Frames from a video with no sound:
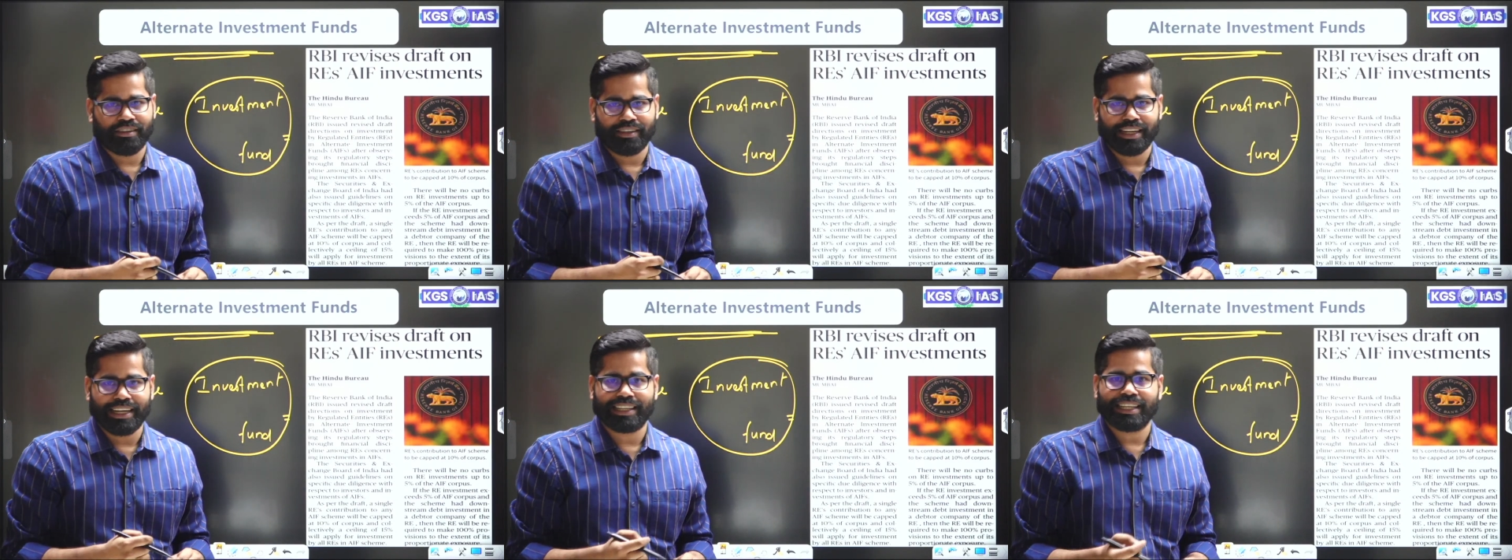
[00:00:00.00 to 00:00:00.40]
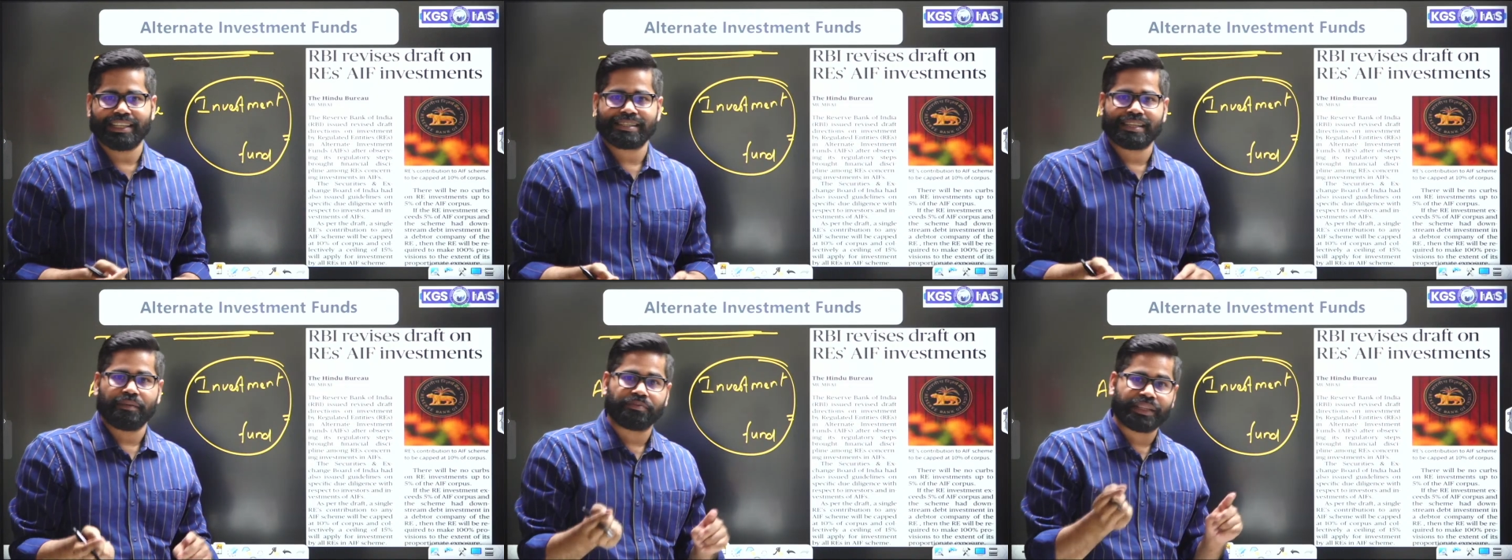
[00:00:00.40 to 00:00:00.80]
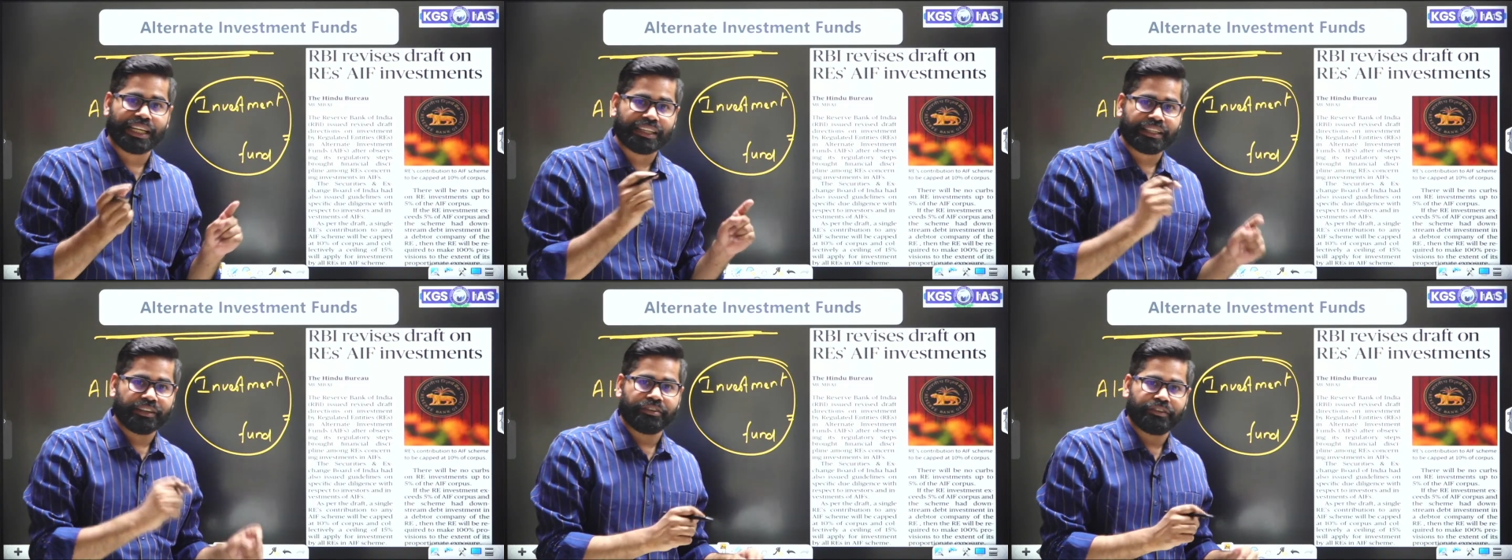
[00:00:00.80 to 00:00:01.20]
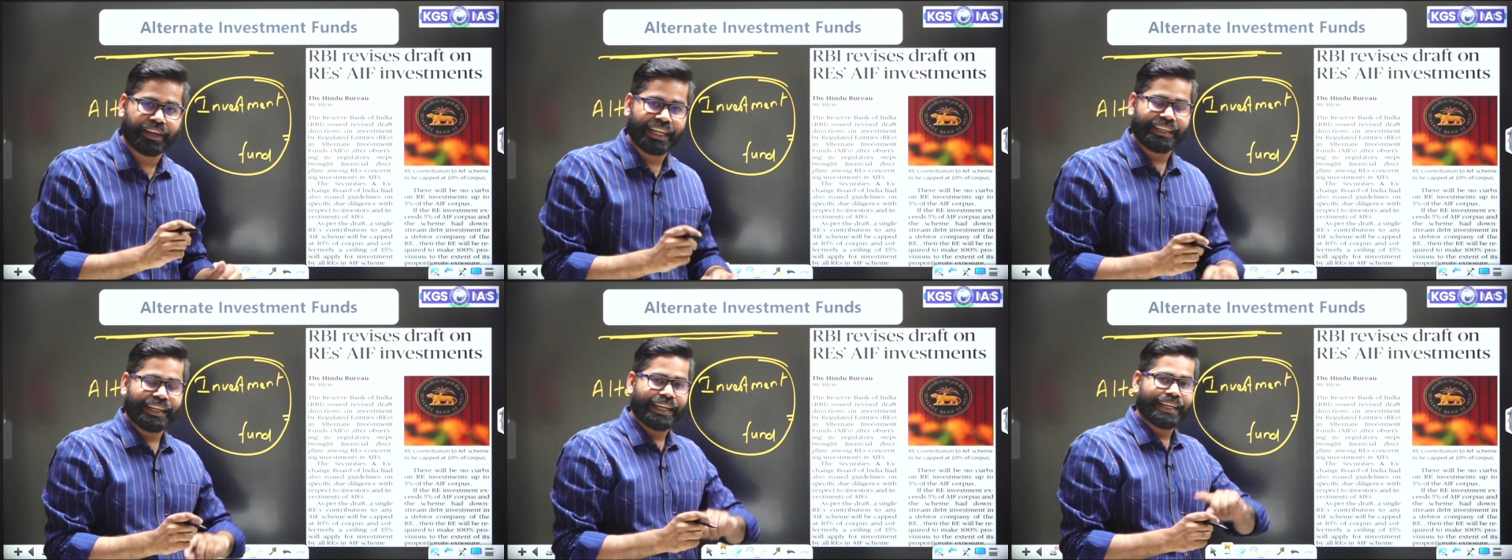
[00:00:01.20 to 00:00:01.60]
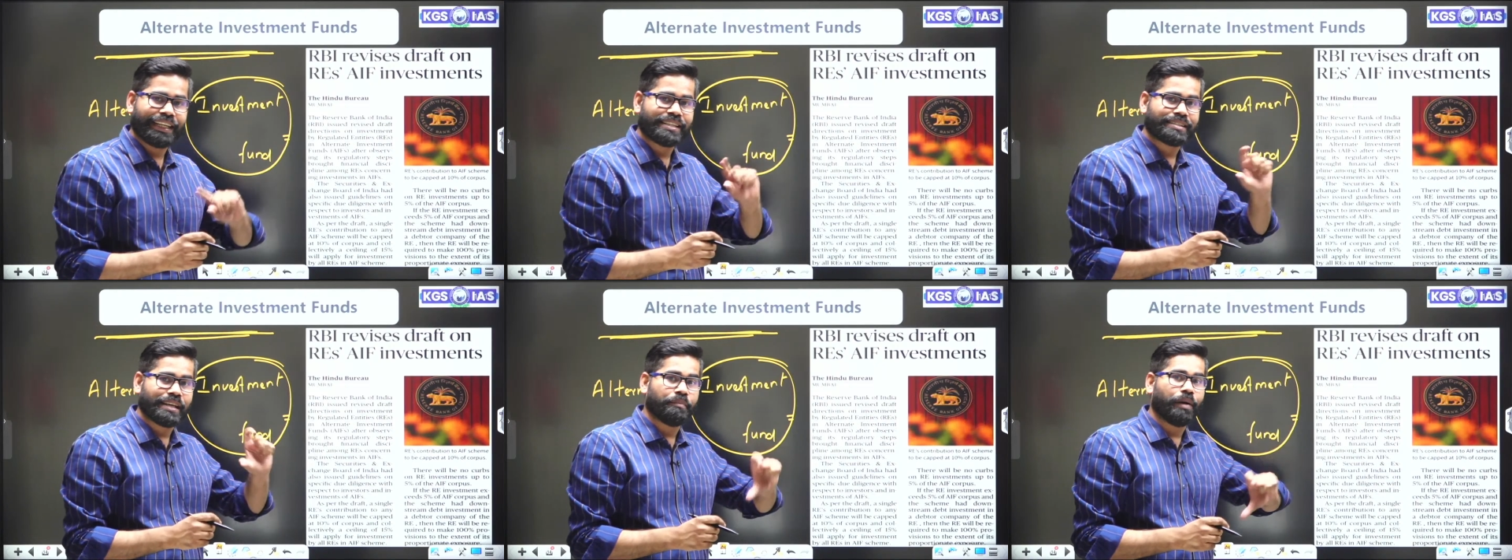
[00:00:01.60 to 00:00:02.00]
It is something different. It is
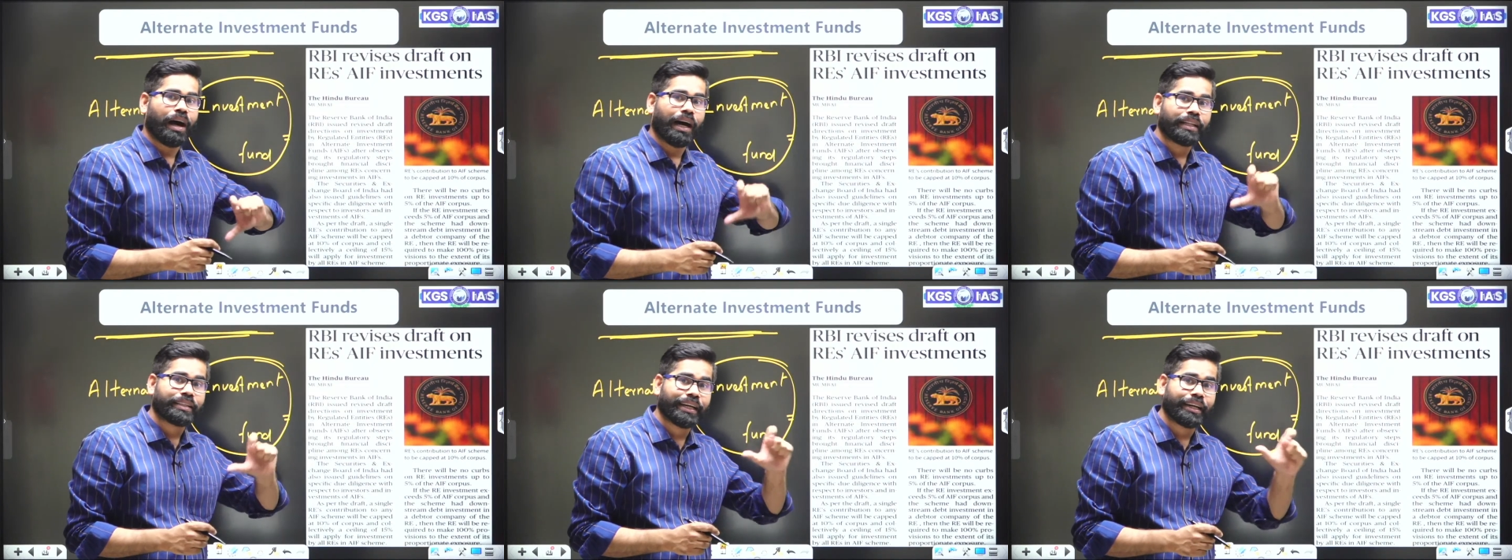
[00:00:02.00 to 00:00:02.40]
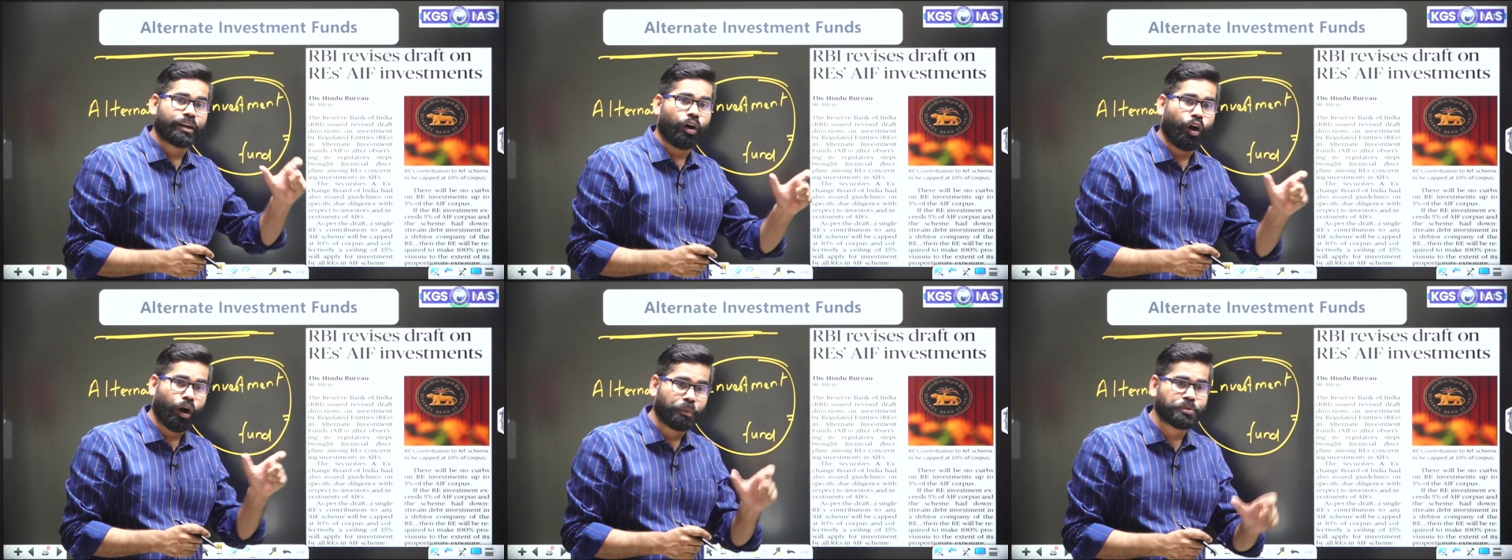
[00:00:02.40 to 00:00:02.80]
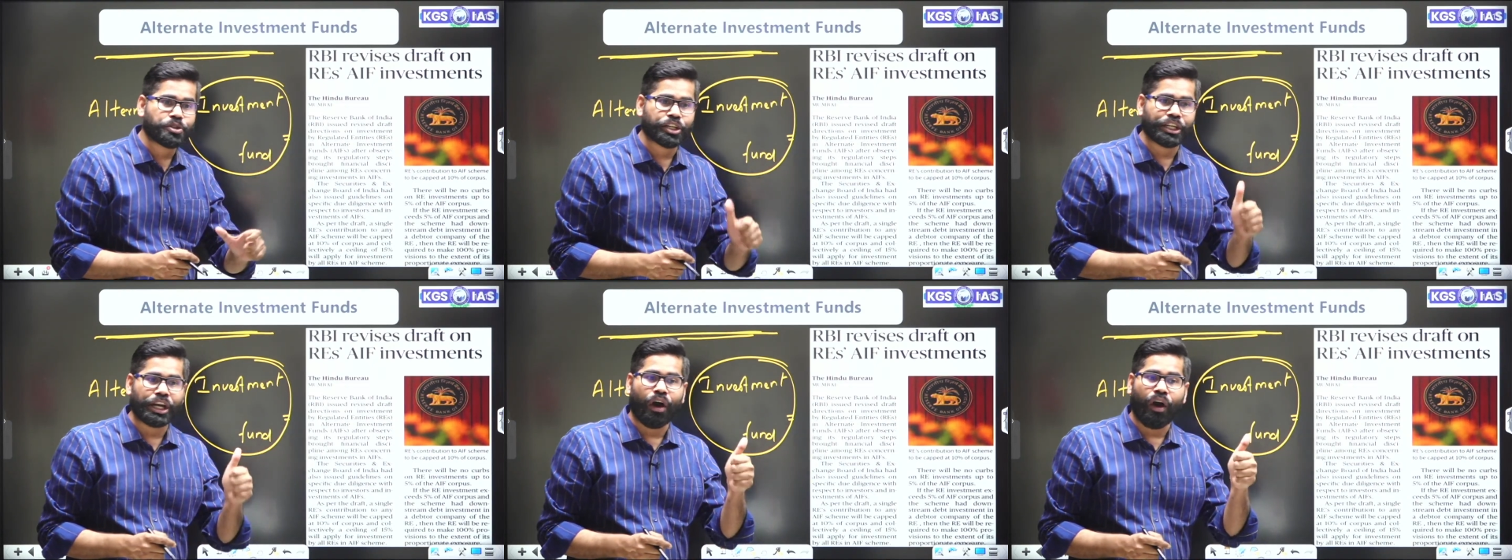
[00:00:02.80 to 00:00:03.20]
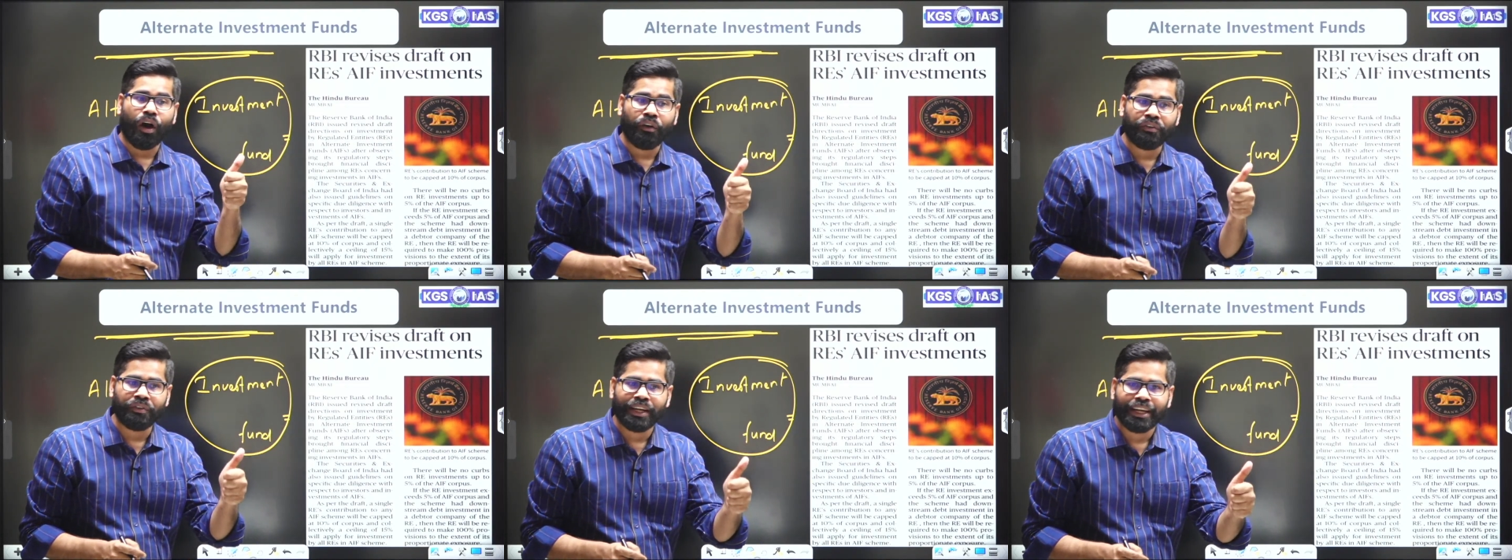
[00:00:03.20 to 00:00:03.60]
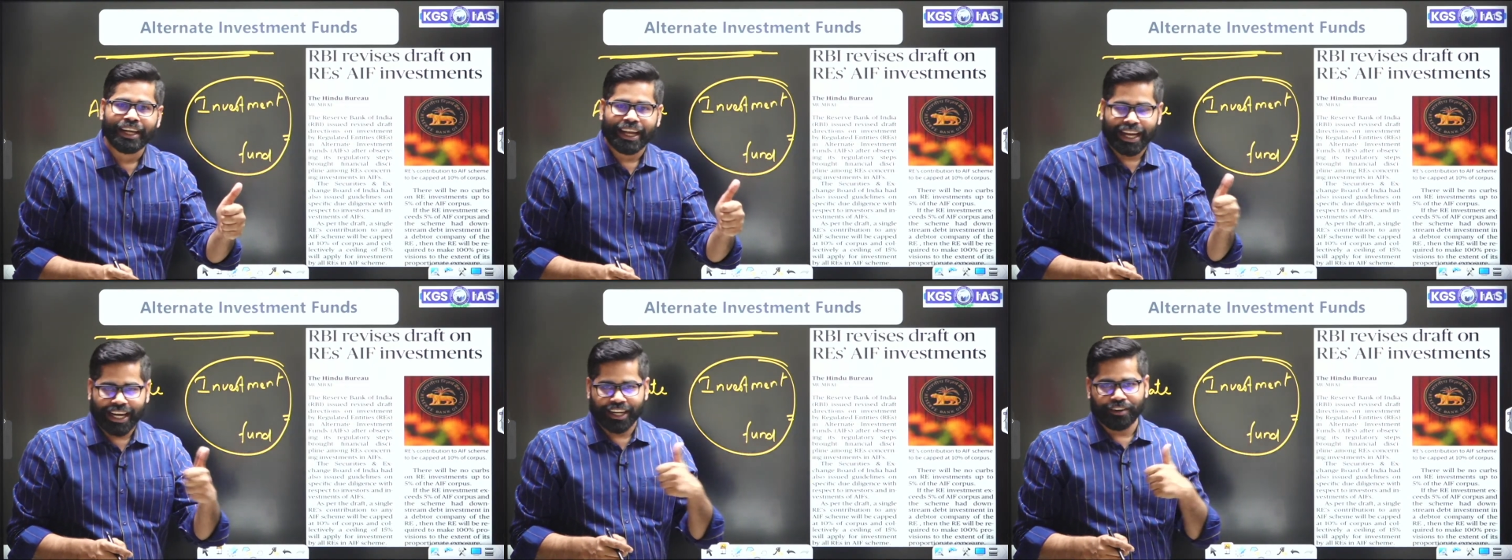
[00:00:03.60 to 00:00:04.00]
some other option of
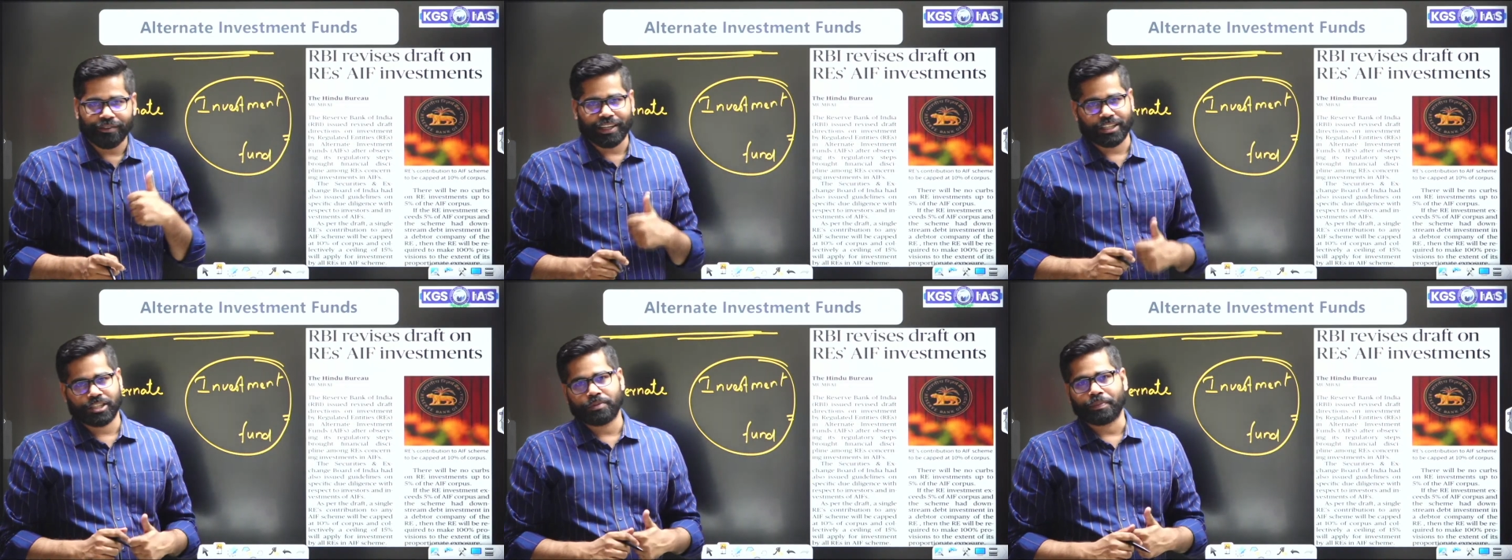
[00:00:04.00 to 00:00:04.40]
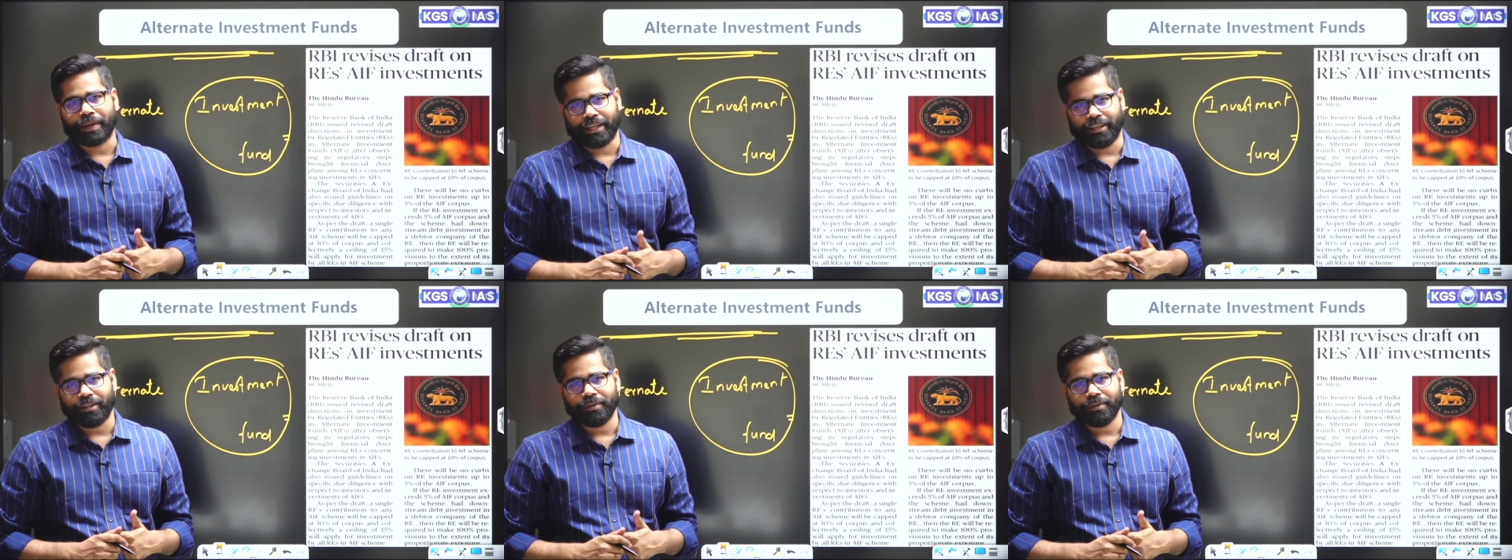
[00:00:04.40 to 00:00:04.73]
investment.